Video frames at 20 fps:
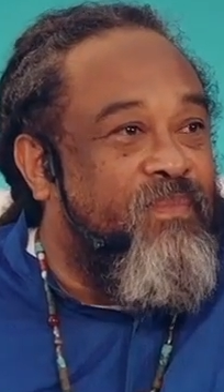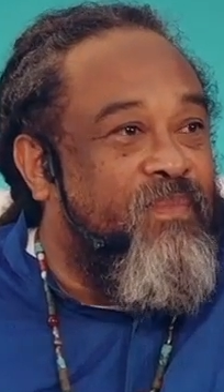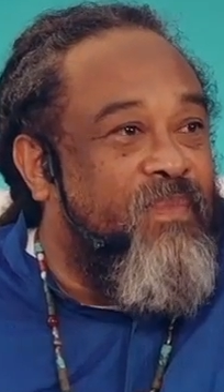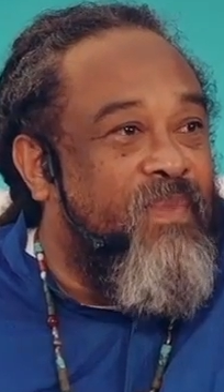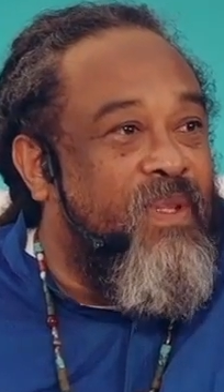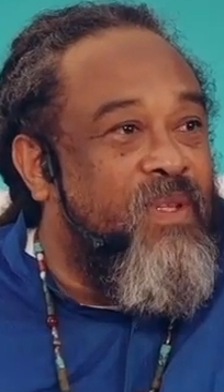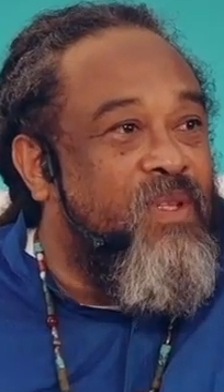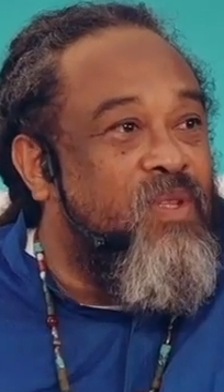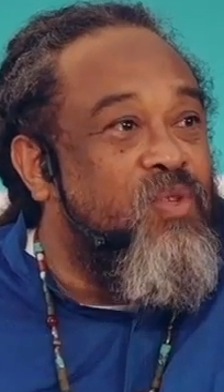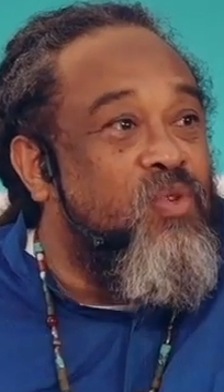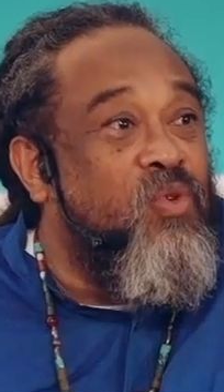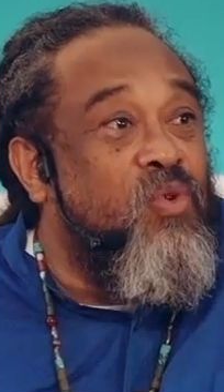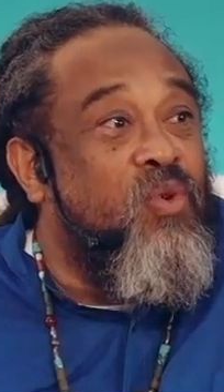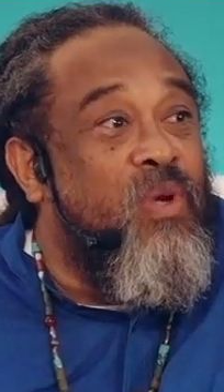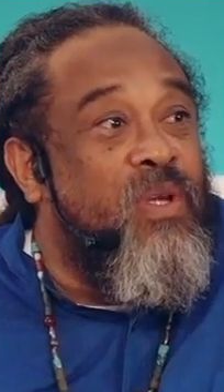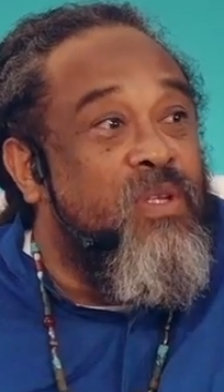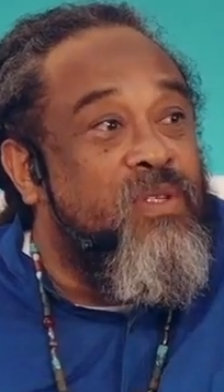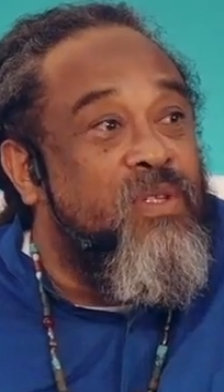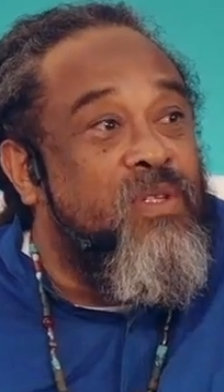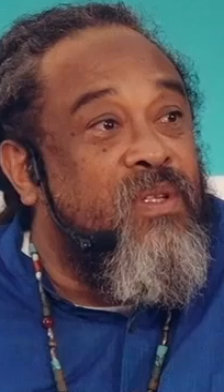It is you
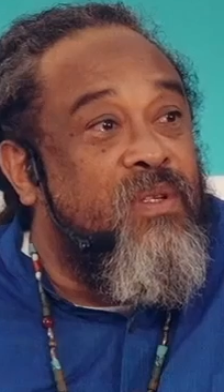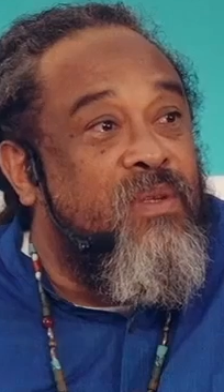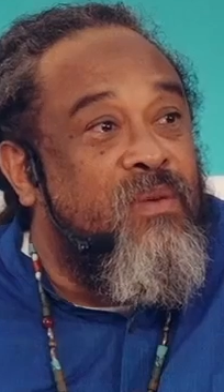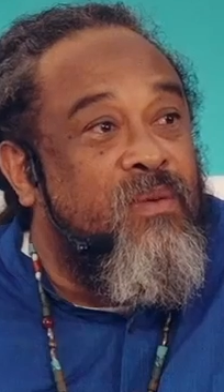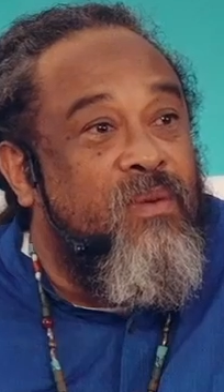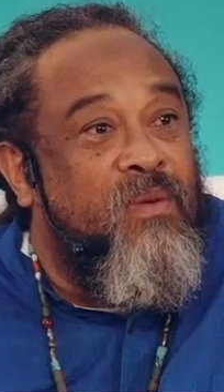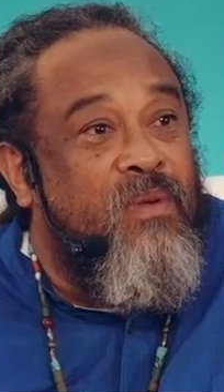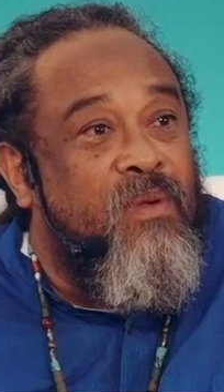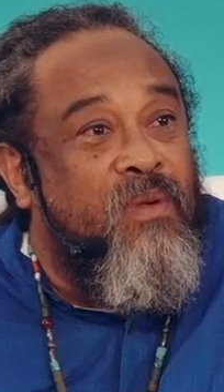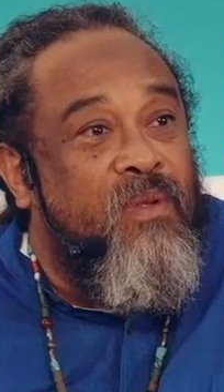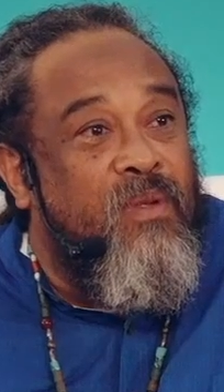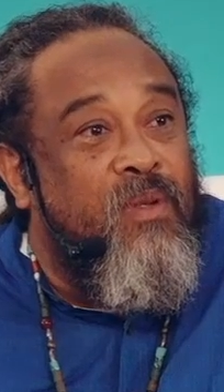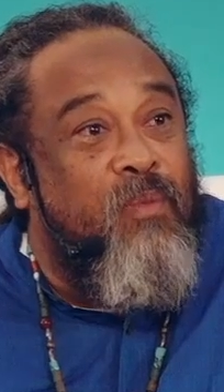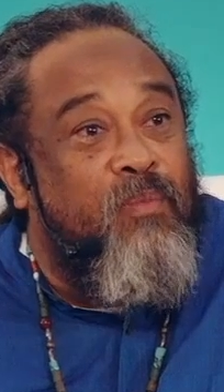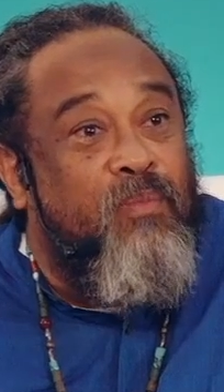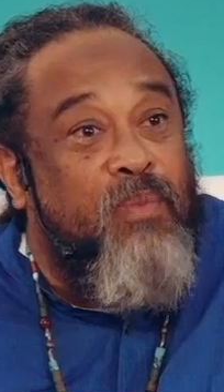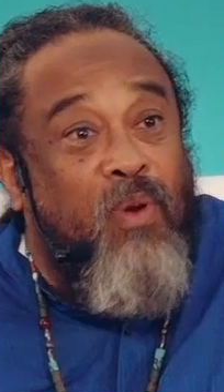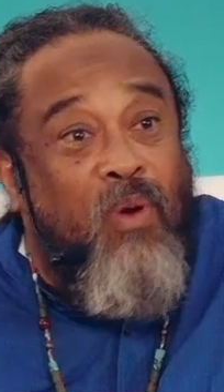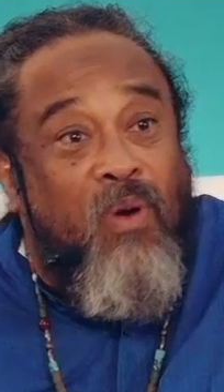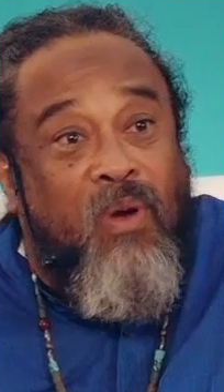as the
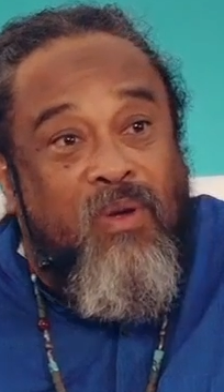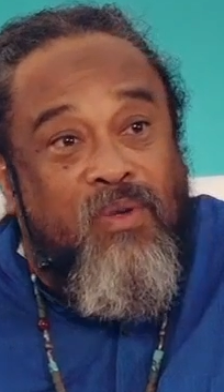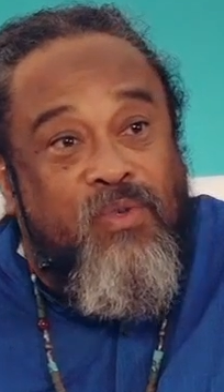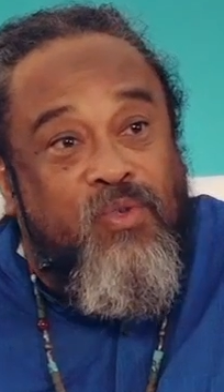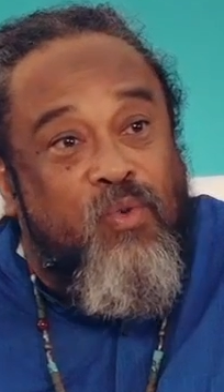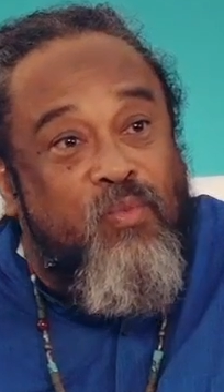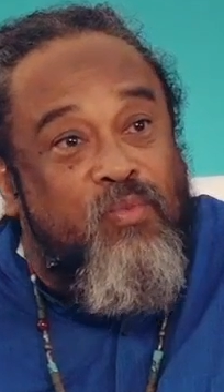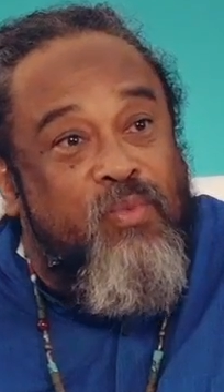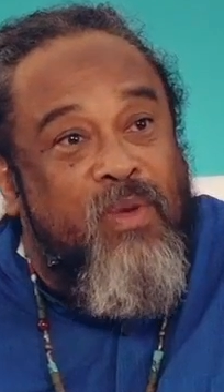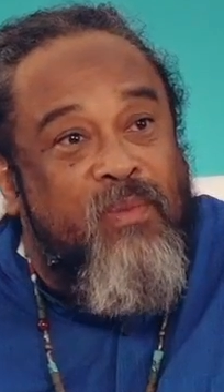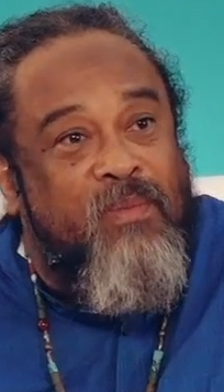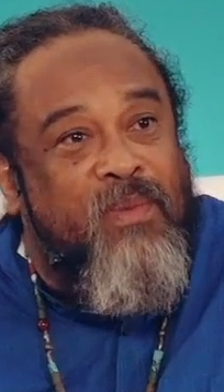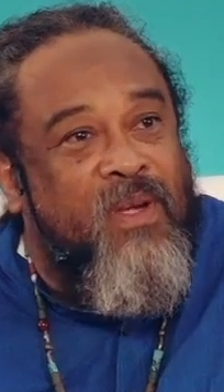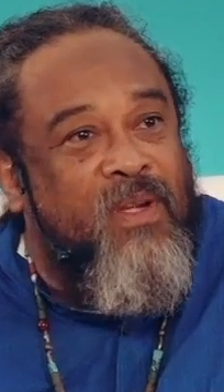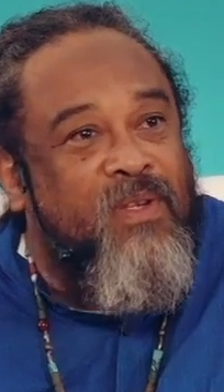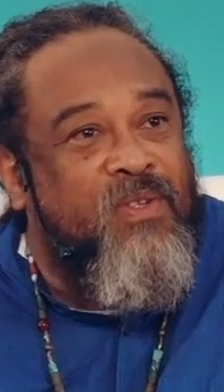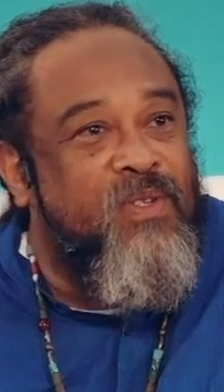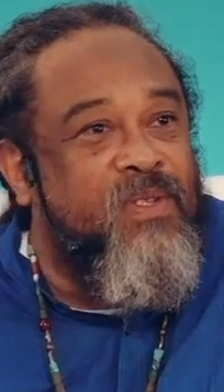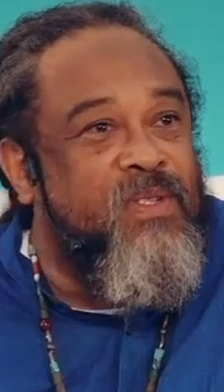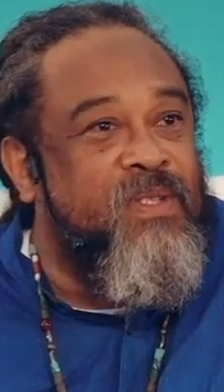pure, supreme
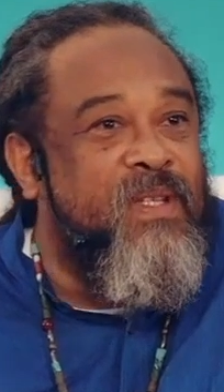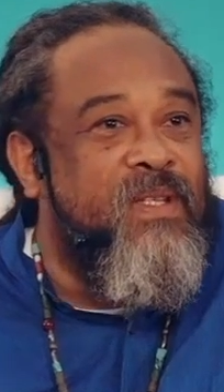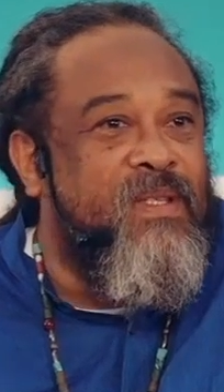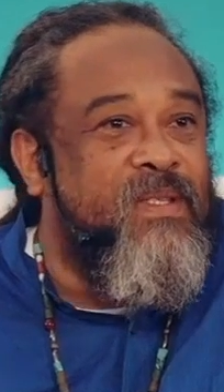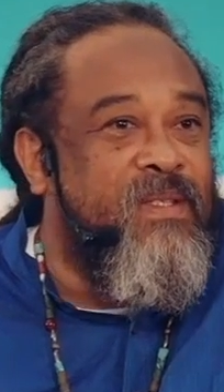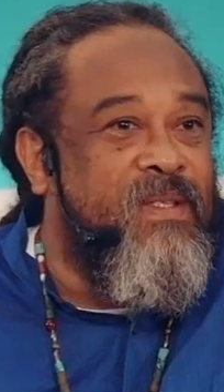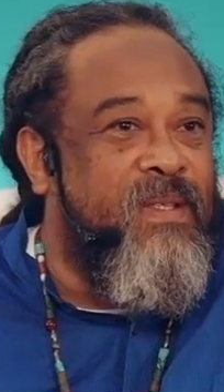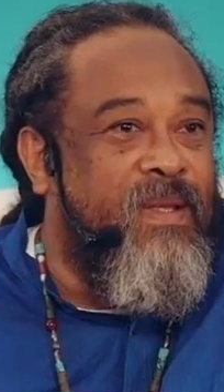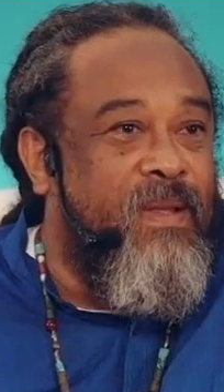consciousness.